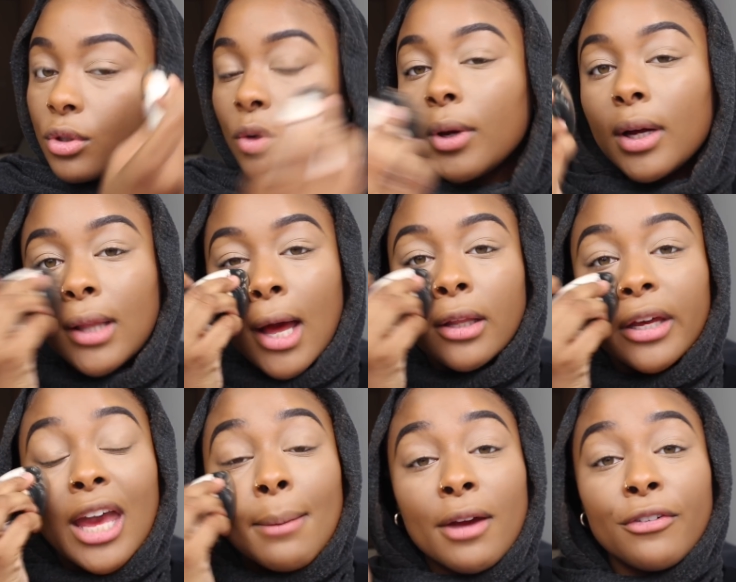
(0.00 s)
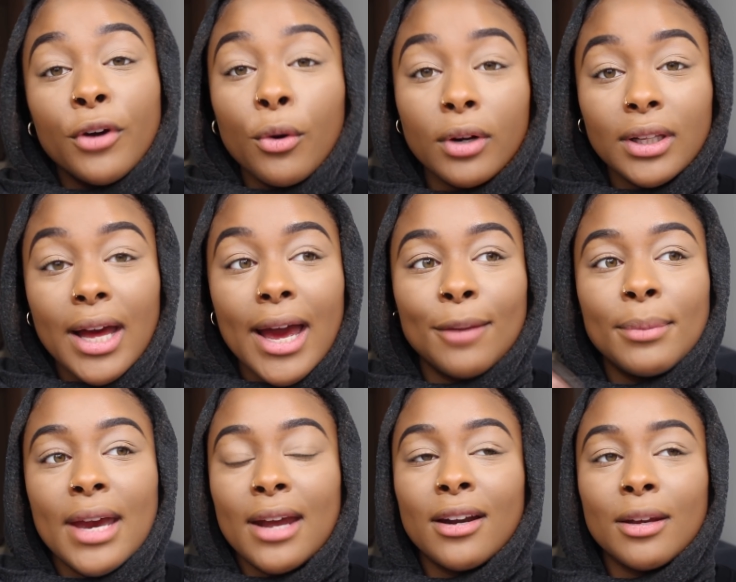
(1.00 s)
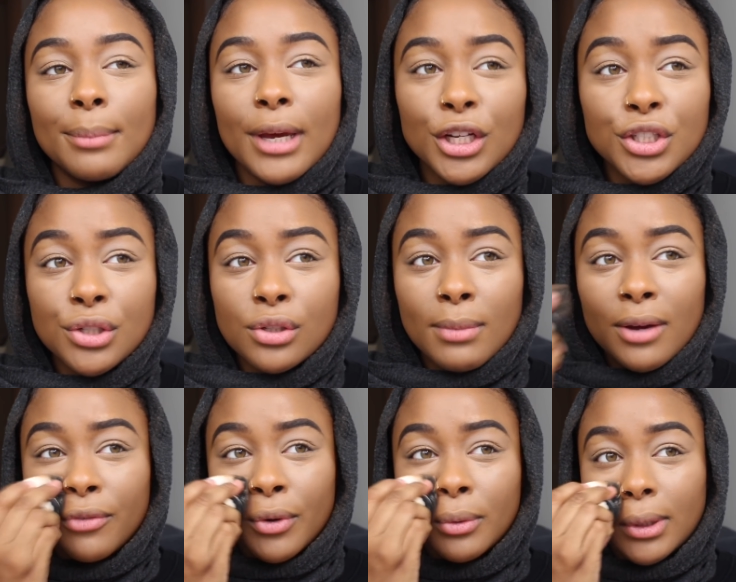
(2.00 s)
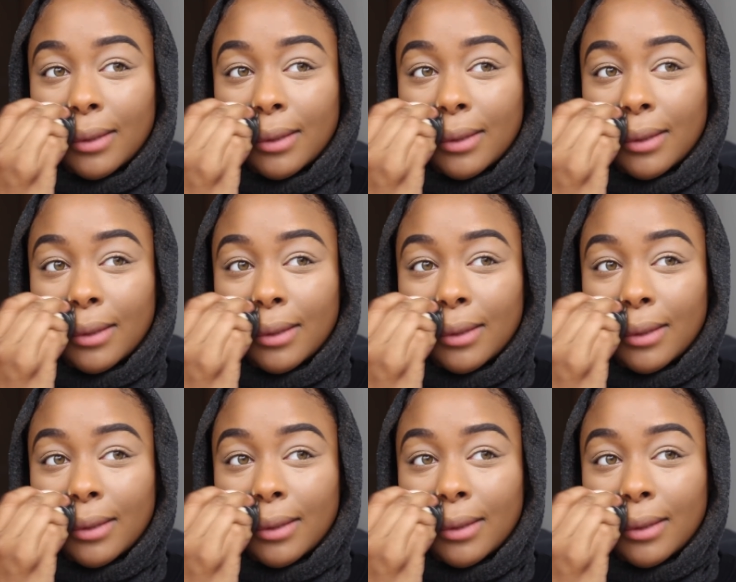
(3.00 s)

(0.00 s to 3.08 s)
doing a lot, looking at my phone a lot, I'd be editing pictures on my phone.